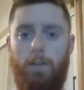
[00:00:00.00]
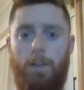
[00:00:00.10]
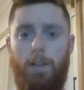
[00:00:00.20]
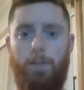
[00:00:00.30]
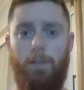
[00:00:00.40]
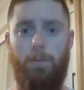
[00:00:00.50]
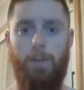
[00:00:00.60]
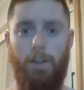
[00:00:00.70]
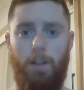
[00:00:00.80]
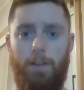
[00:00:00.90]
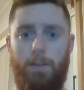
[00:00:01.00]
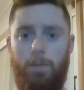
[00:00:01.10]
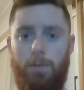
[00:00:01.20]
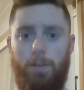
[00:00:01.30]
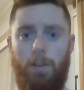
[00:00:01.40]
Key Terms and
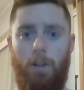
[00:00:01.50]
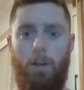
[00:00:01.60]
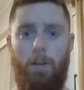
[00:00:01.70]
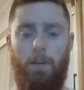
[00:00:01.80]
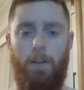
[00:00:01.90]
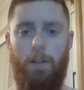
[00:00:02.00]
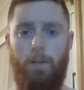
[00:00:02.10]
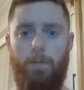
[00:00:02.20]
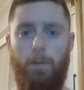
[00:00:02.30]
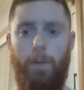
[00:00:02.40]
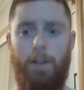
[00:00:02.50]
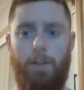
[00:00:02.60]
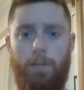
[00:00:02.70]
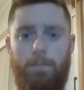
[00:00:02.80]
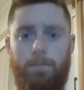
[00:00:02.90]
Concepts. Thank you for watching.